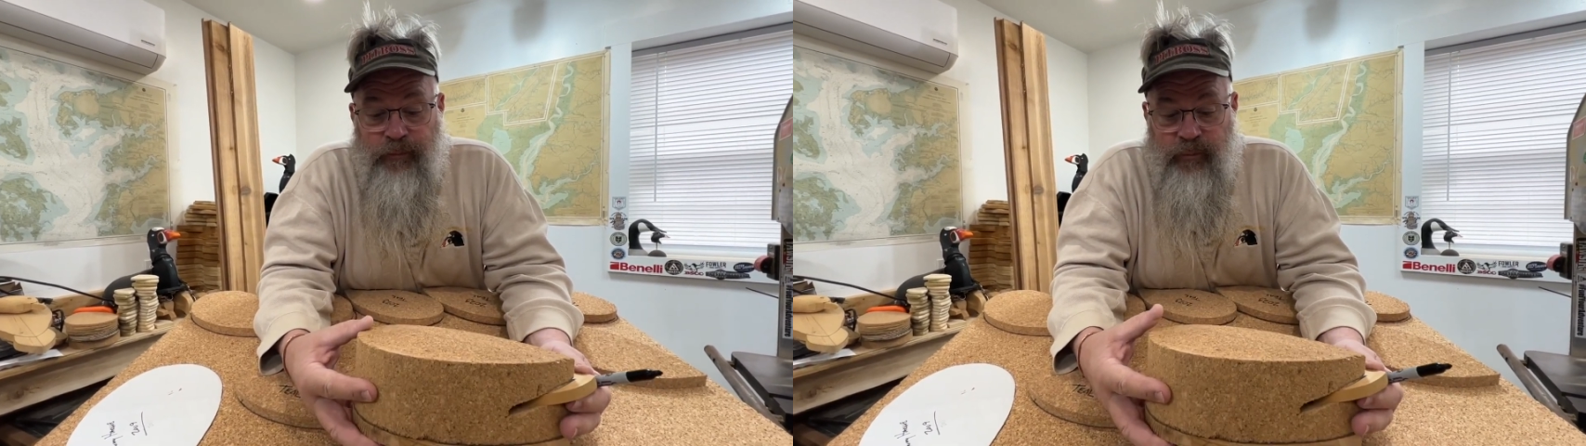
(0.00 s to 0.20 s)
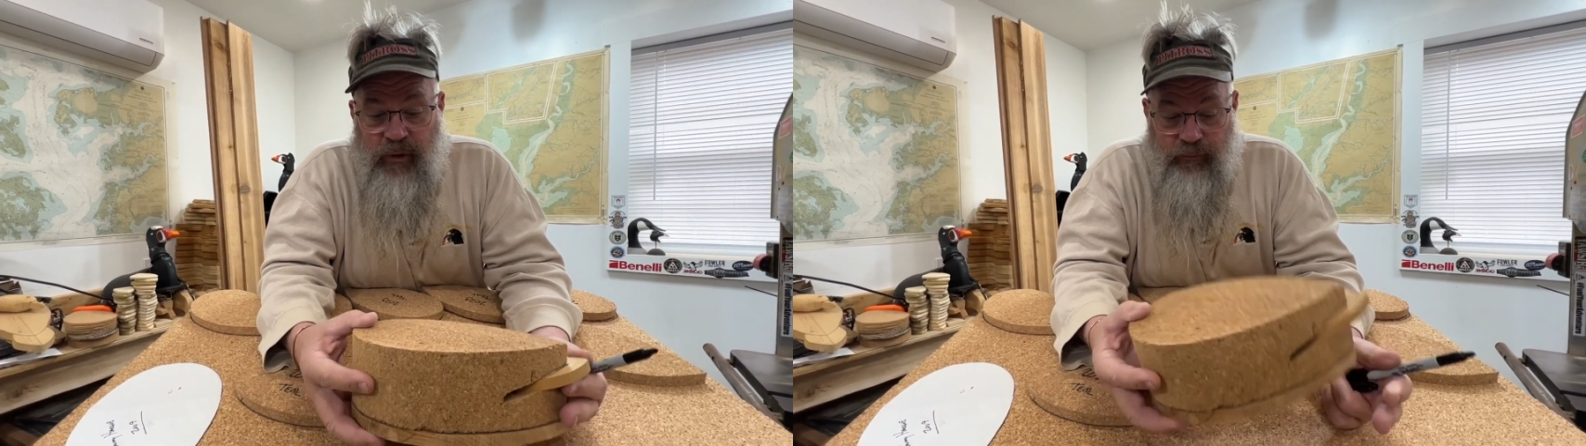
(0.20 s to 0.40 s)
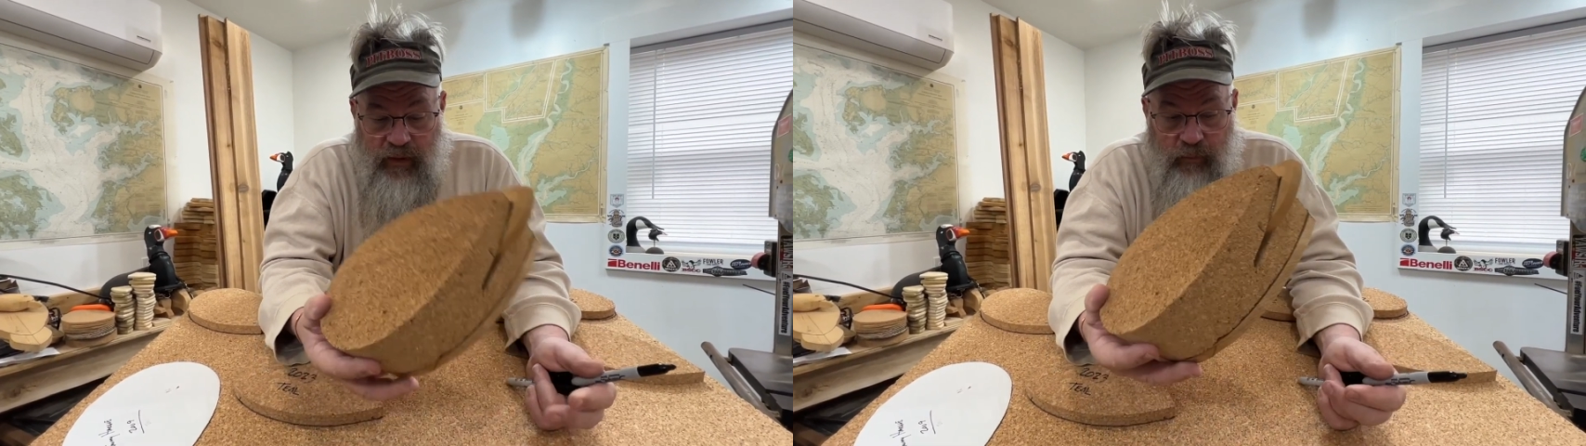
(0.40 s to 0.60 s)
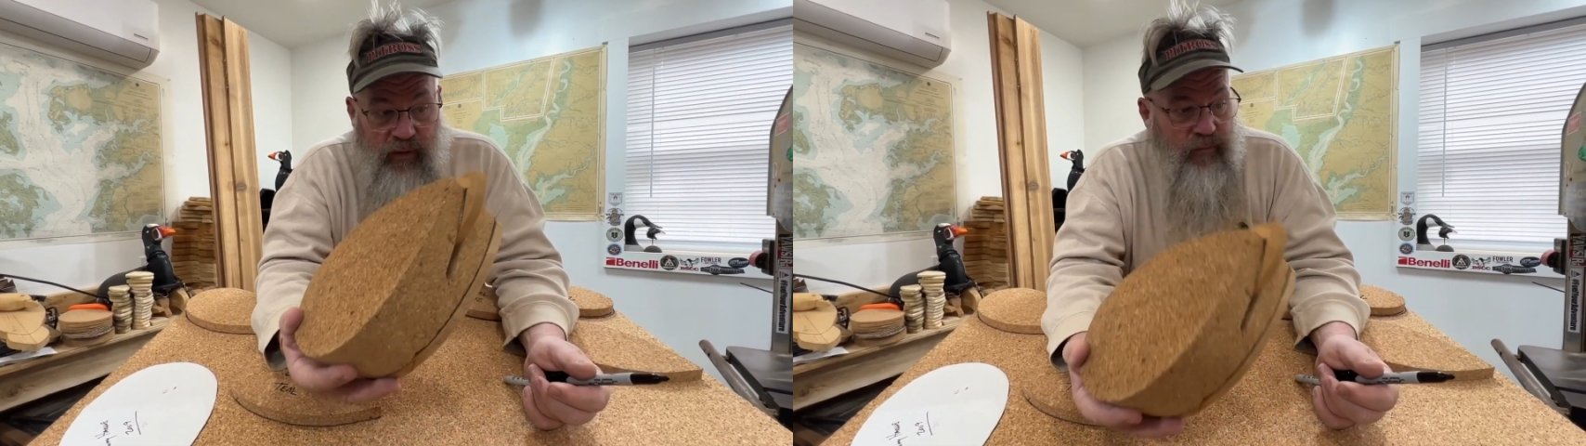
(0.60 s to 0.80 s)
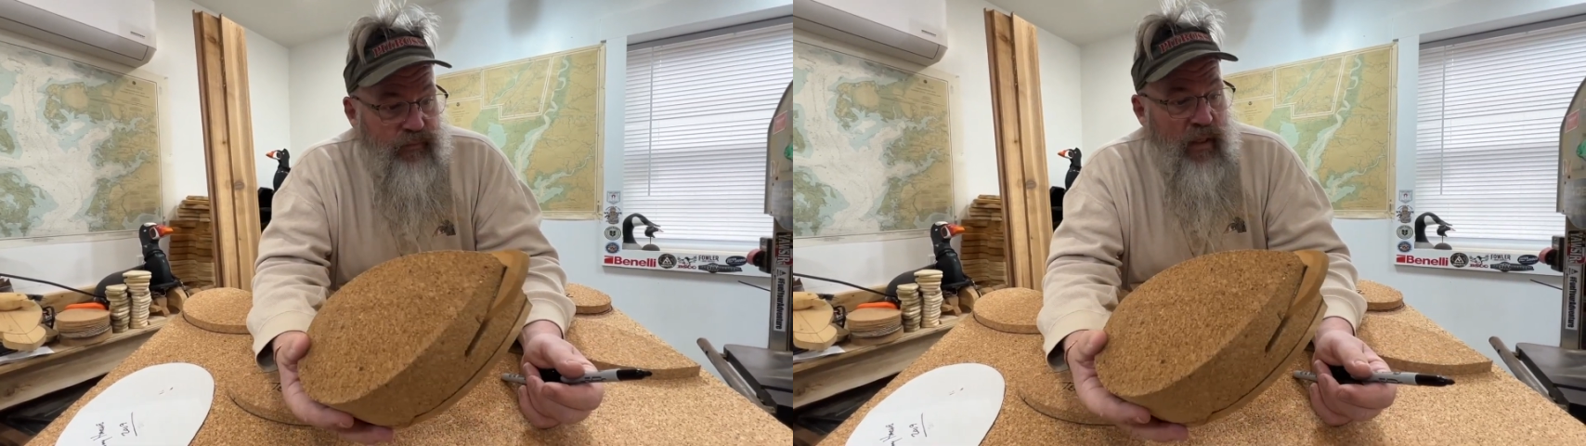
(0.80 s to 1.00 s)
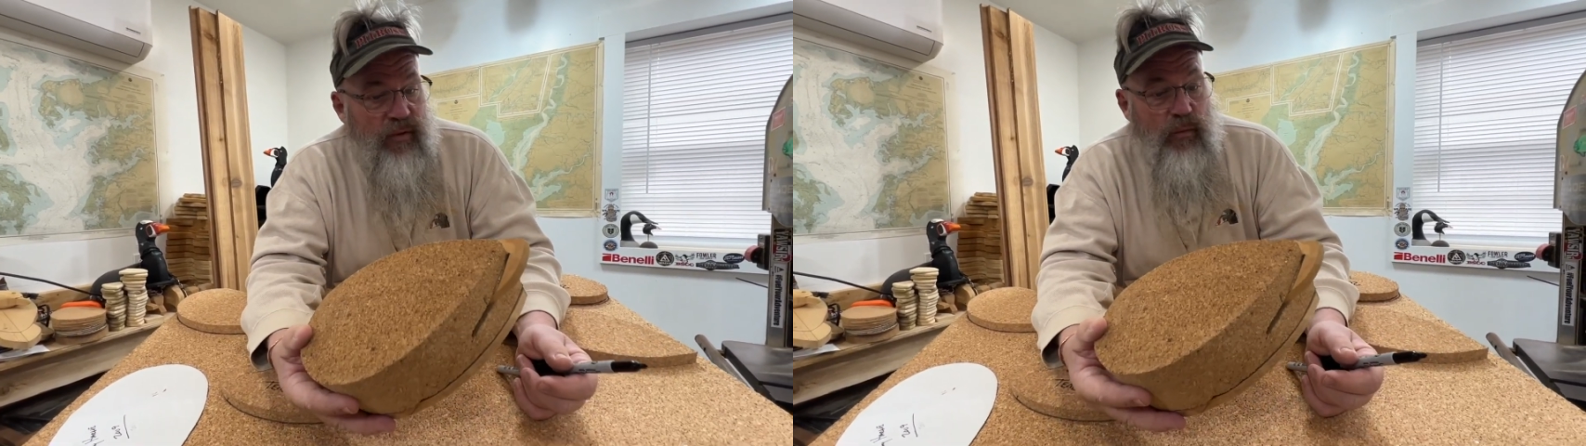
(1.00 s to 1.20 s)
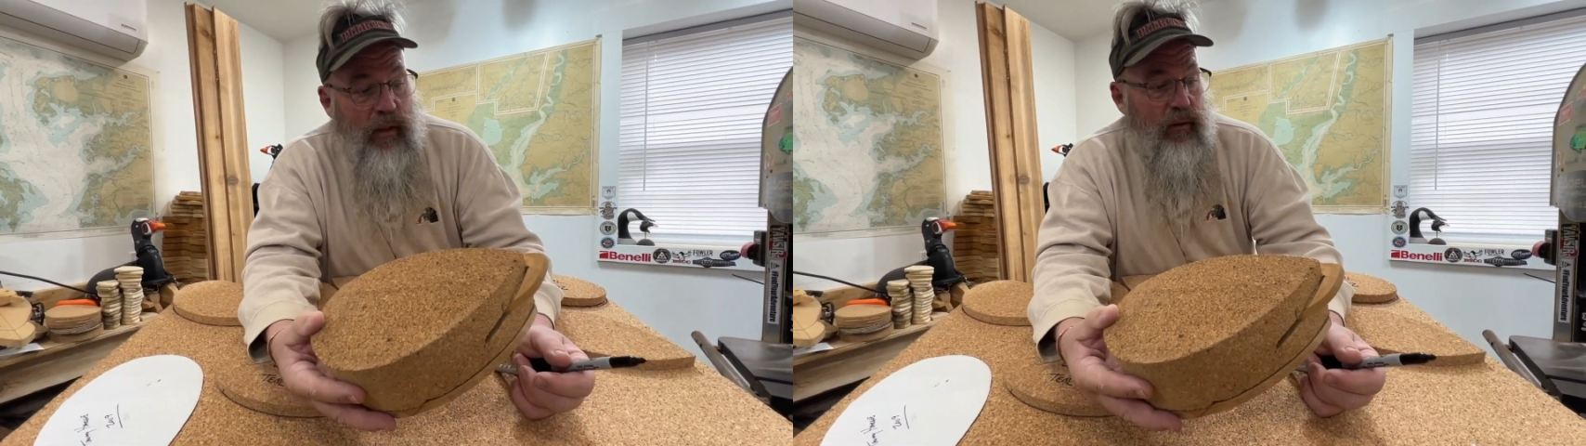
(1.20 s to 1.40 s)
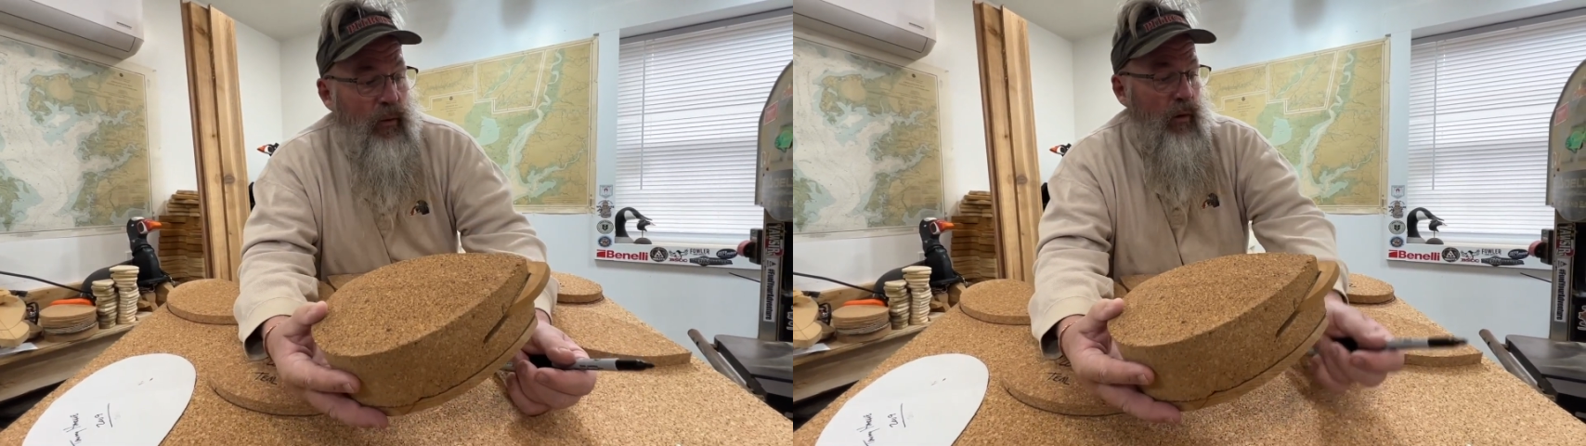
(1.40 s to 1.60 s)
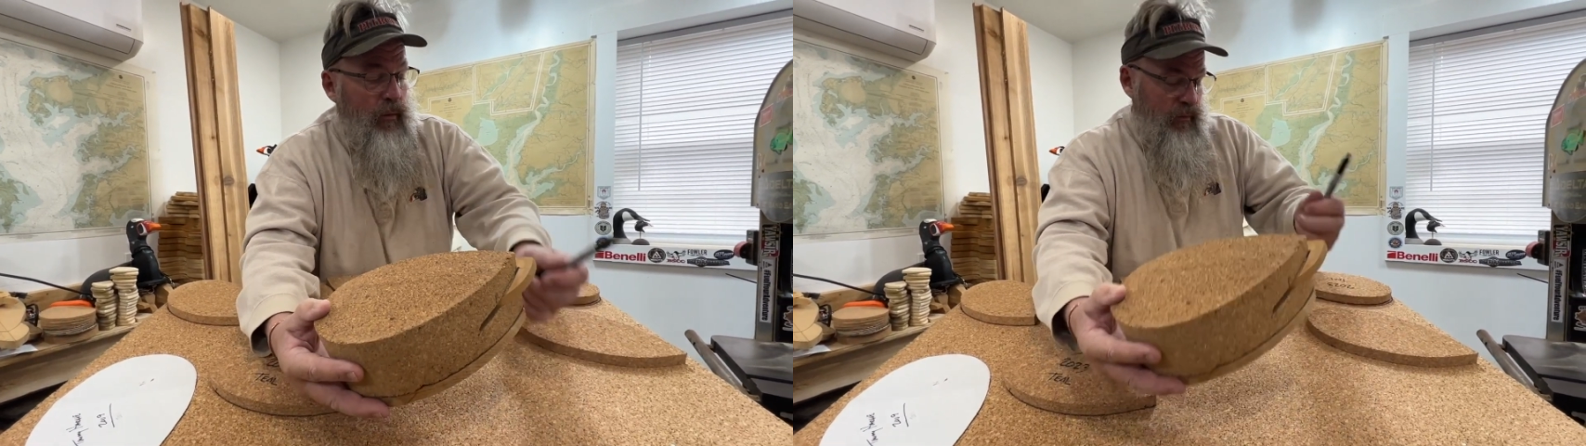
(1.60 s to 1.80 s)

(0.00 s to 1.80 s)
But anyway, I miss Wiley cork.